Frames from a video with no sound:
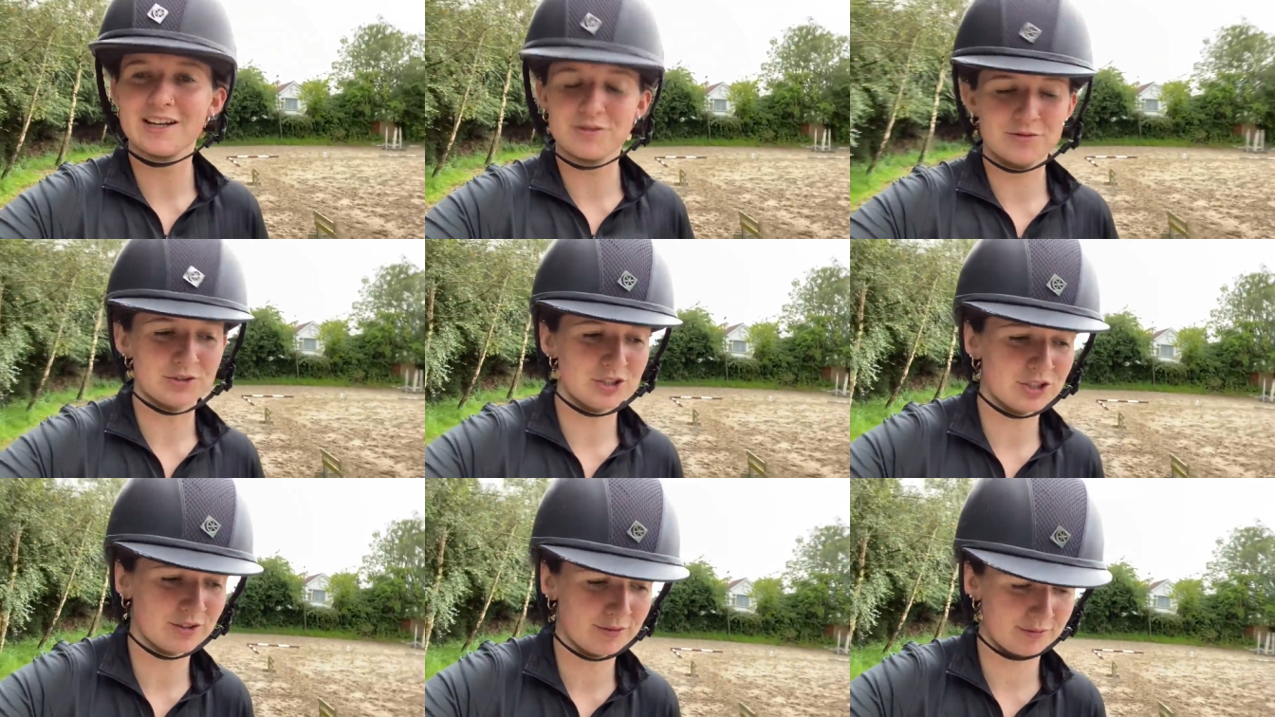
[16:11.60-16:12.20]
in
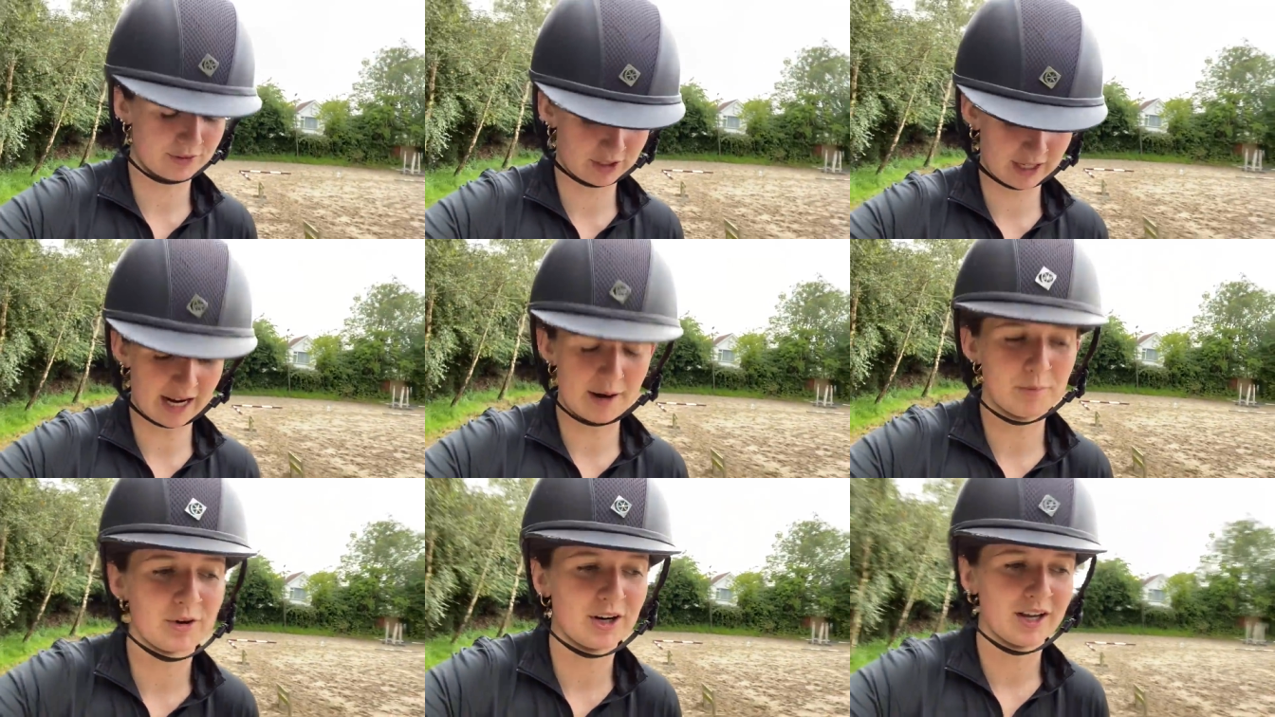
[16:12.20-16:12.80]
front of the
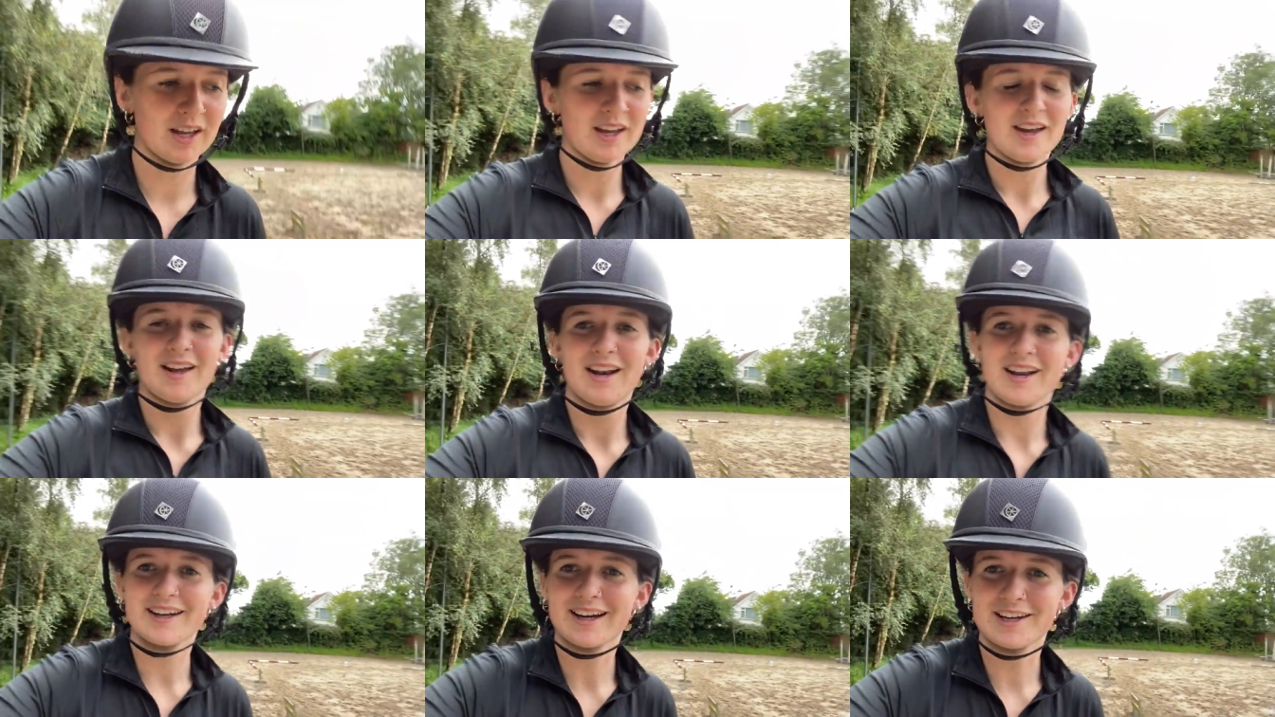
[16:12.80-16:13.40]
camera,
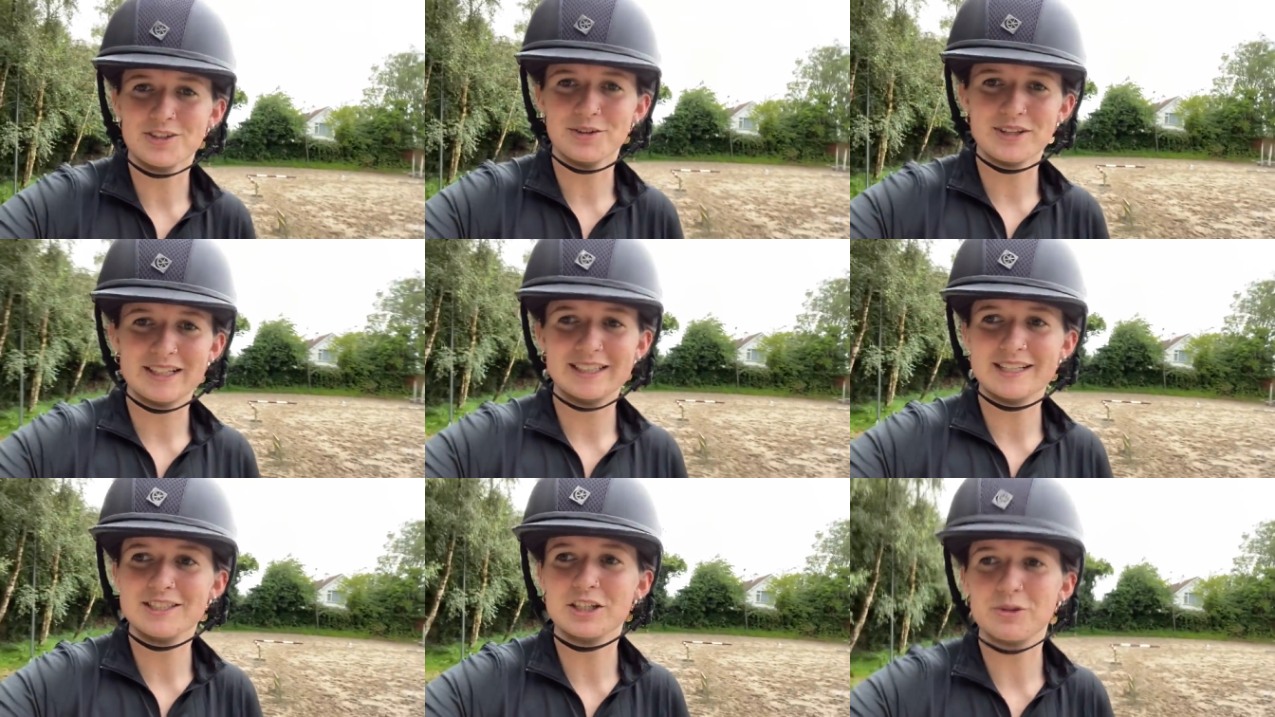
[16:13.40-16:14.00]
like I don't think
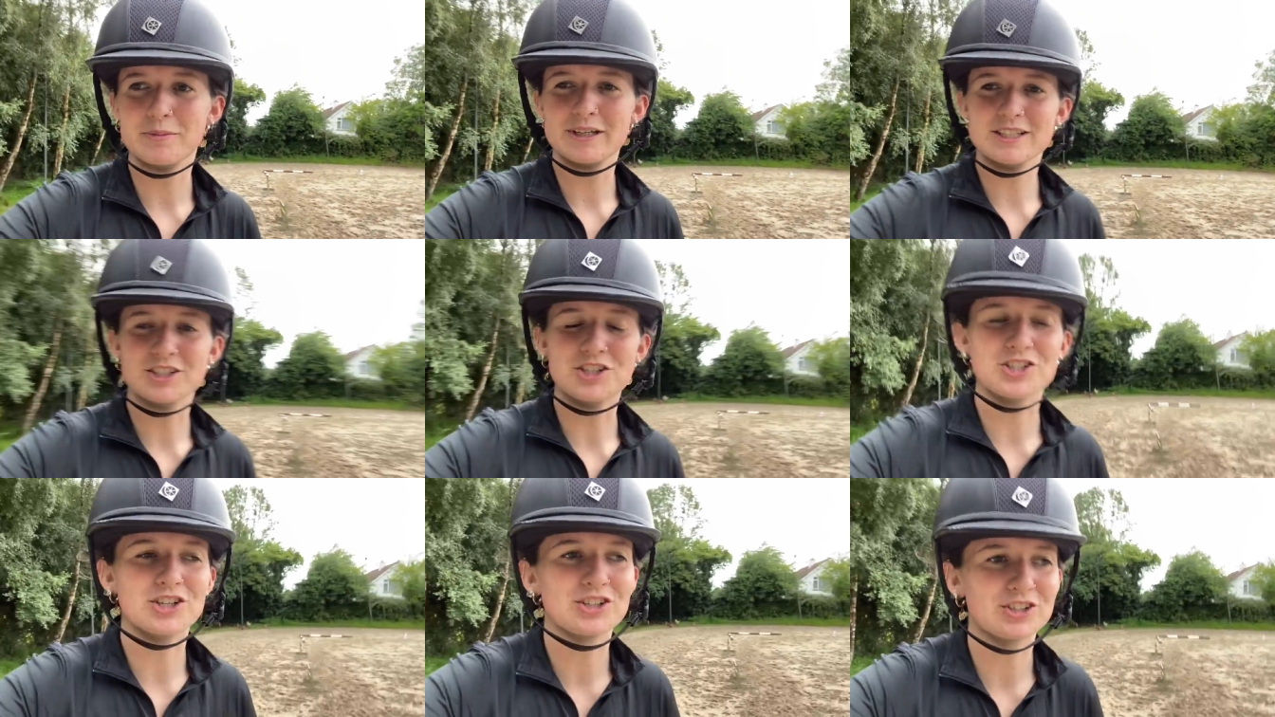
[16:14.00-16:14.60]
that's going to be
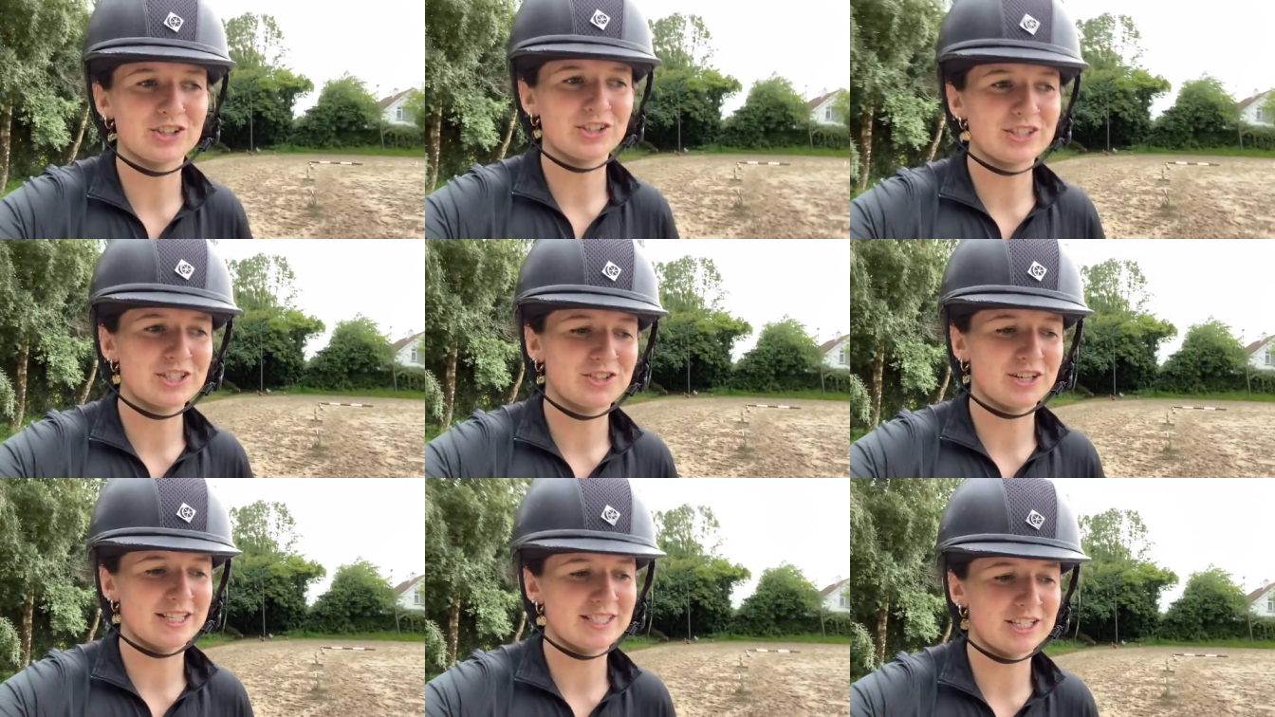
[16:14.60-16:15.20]
such a good
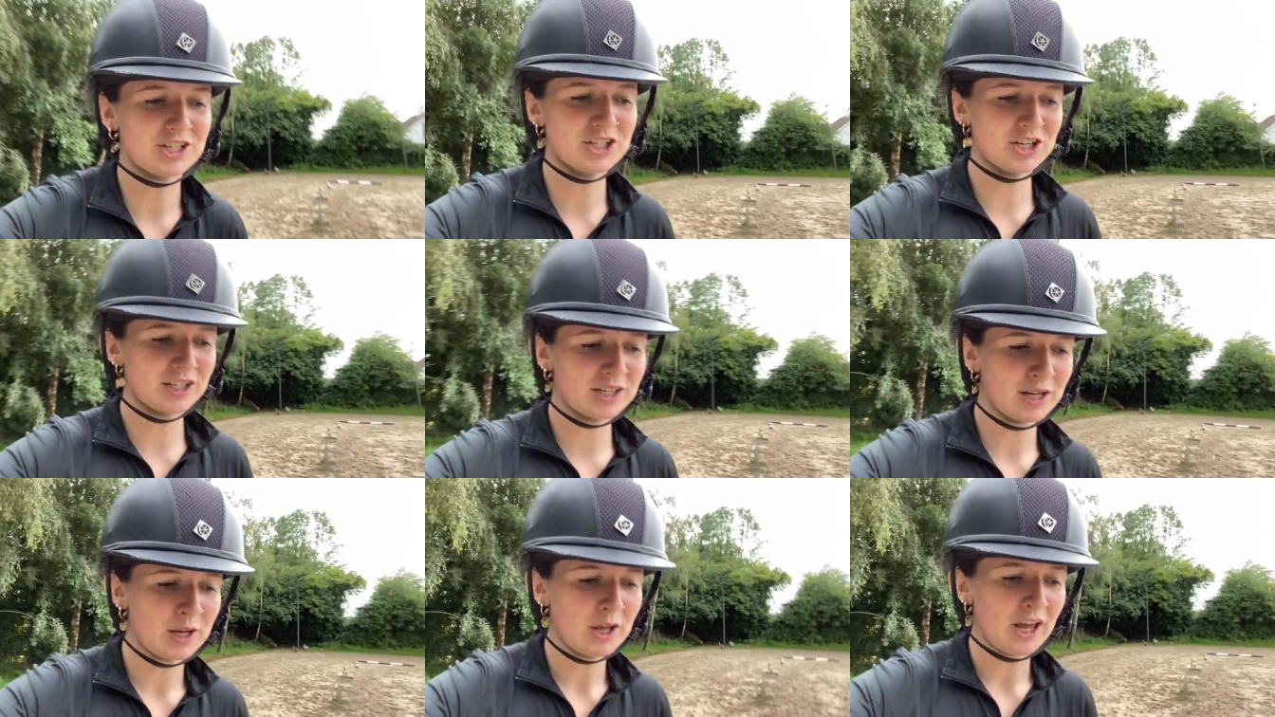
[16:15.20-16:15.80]
transition.